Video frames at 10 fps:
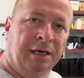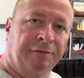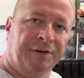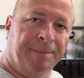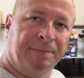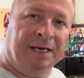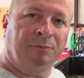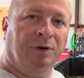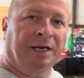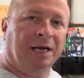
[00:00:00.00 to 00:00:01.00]
off the top of my head
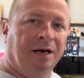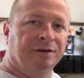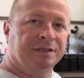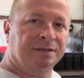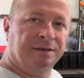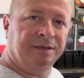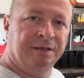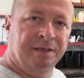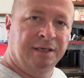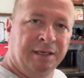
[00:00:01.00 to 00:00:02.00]
what it cost,
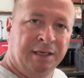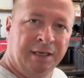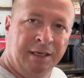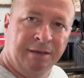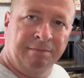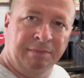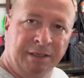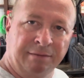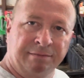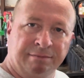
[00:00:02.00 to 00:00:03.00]
but
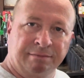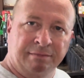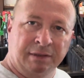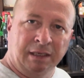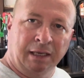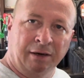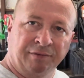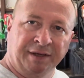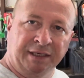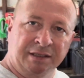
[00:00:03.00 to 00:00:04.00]
I don't
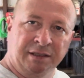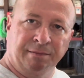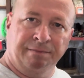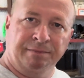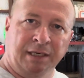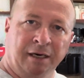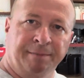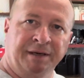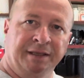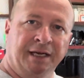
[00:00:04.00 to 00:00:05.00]
think it's going to tear up
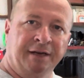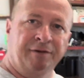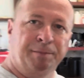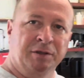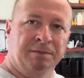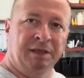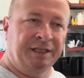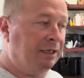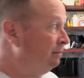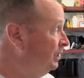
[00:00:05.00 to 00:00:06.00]
anything if you put some
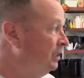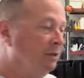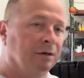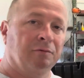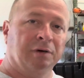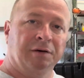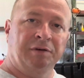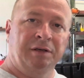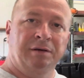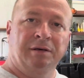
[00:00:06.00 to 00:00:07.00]
lithium in it or whatever
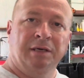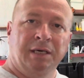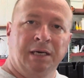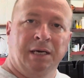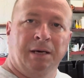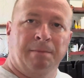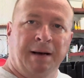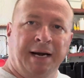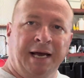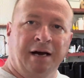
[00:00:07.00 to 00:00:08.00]
you
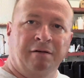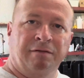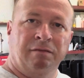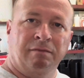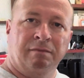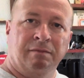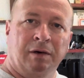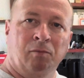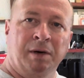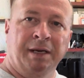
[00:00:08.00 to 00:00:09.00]
might have.
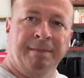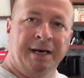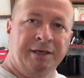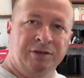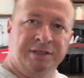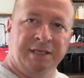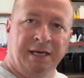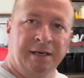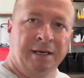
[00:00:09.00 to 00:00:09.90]
Old buddy of mine used to say,